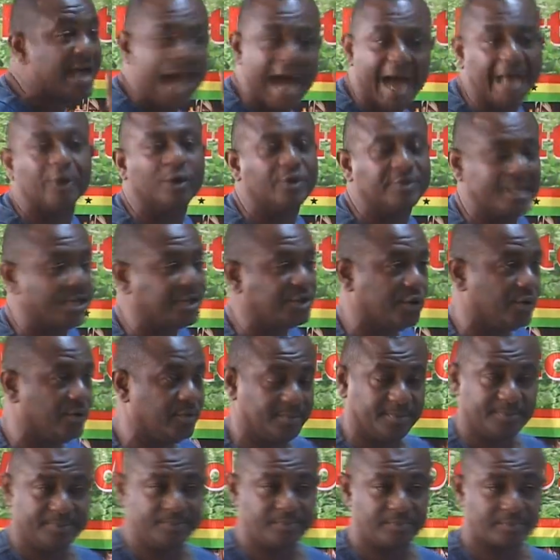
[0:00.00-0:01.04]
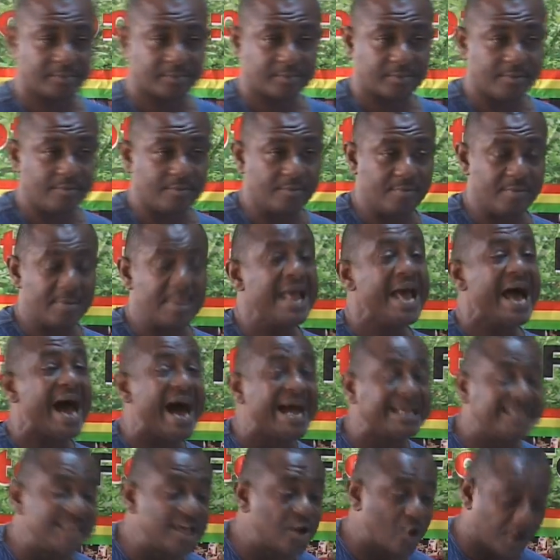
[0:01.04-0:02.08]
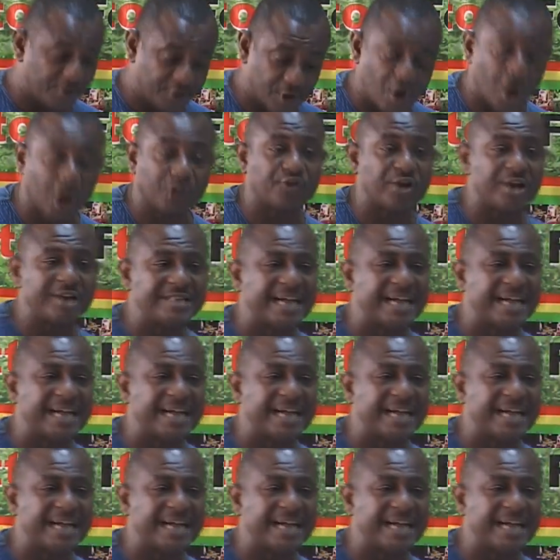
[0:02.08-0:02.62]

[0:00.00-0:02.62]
I don't think so. I think, on the contrary,